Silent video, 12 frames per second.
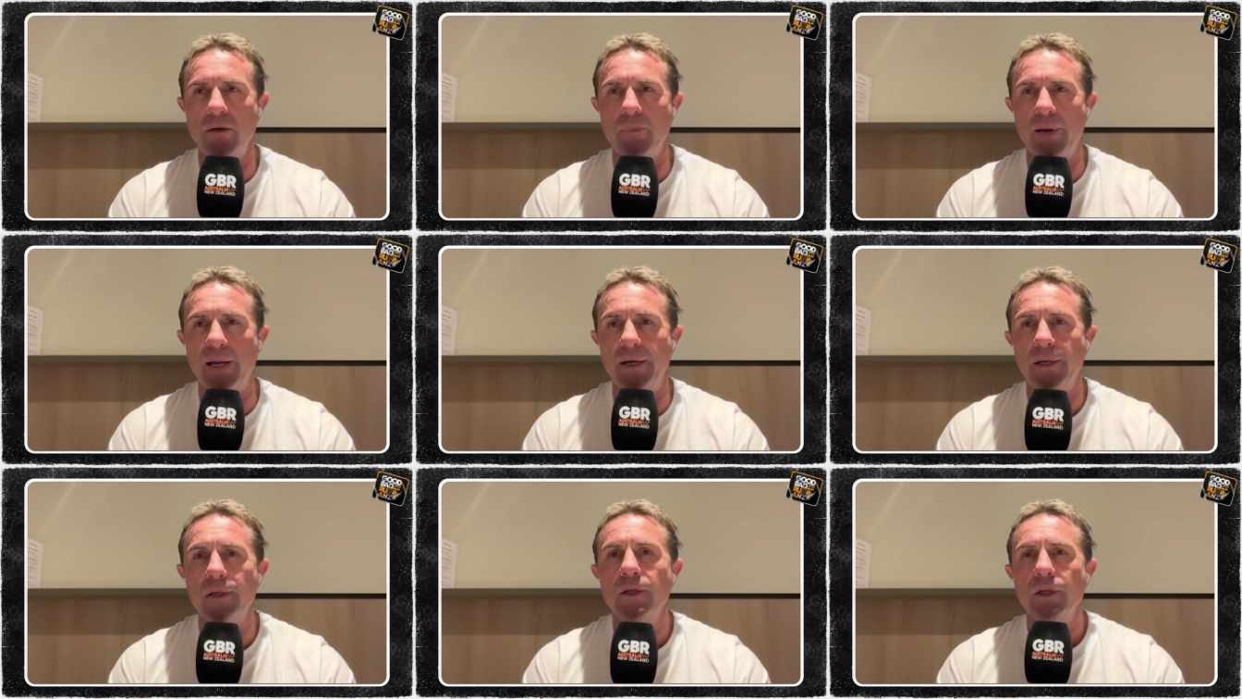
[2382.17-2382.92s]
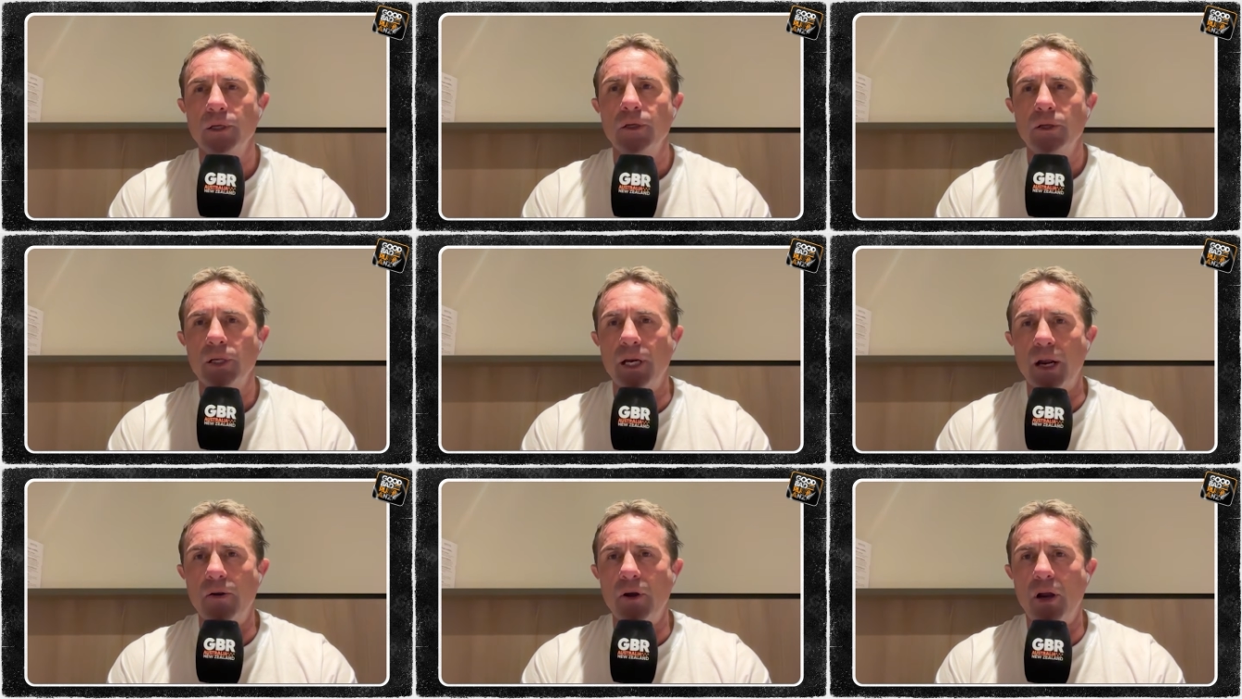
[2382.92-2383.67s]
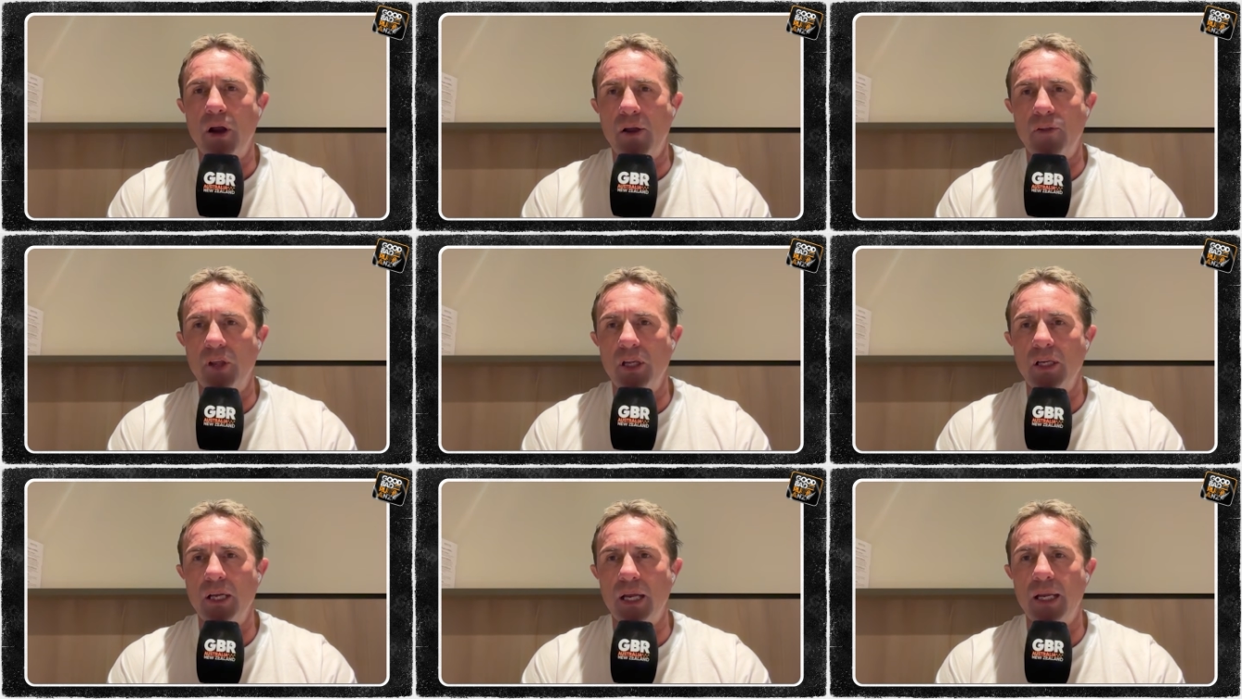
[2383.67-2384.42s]
But, you know, I
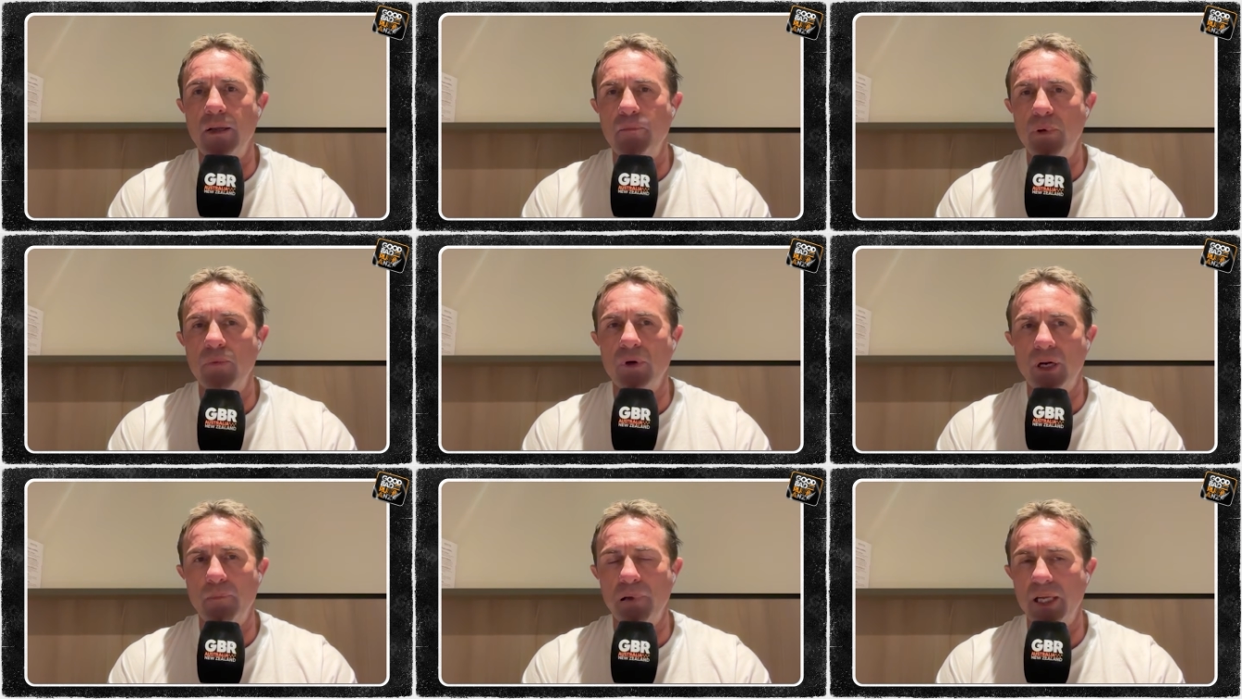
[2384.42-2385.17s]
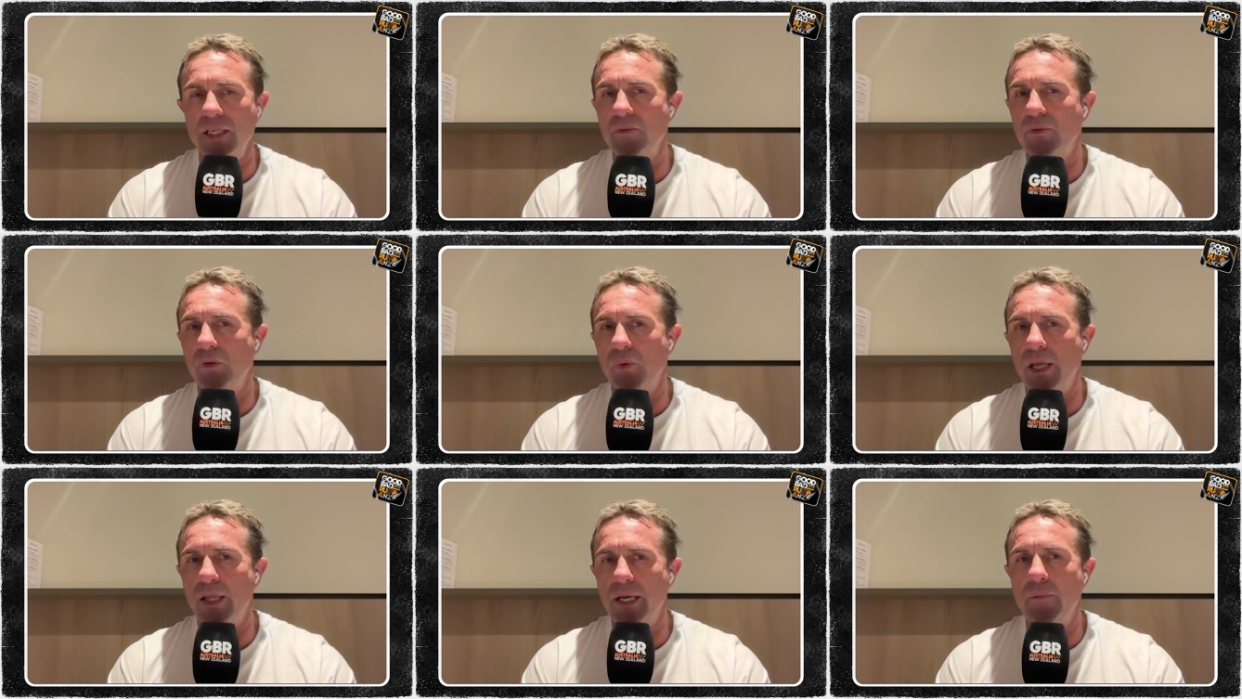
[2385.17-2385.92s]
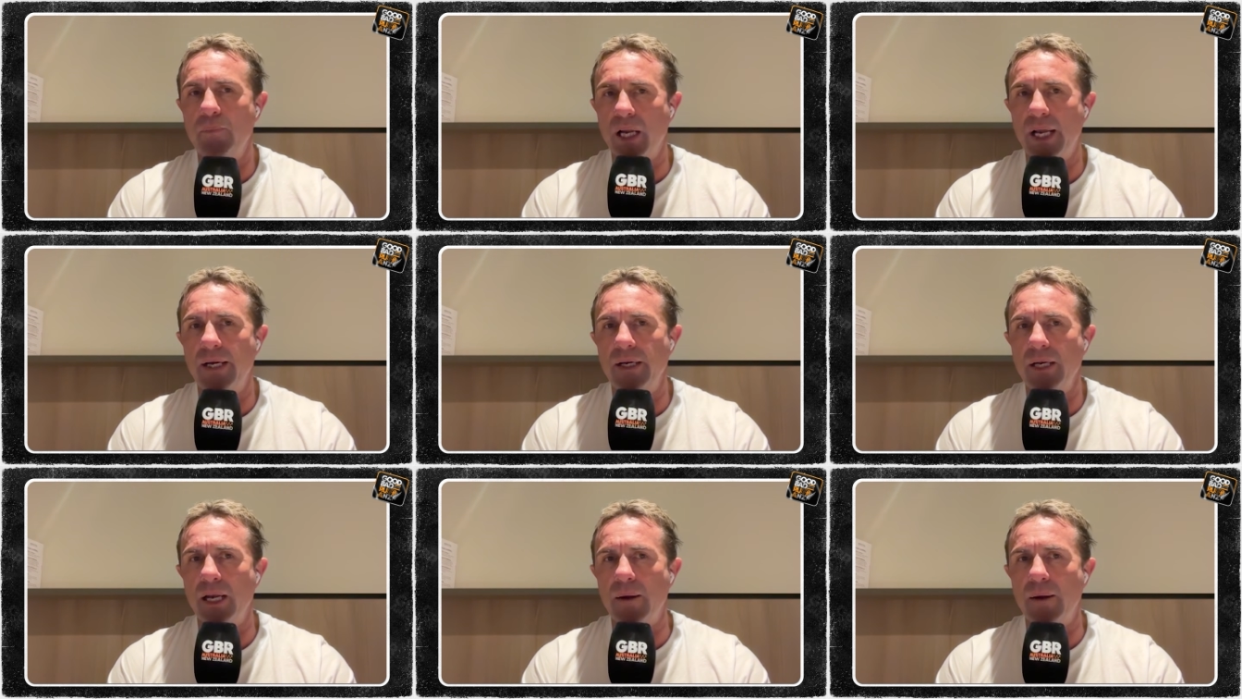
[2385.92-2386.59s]
think he'd be really pleased with the way that he played.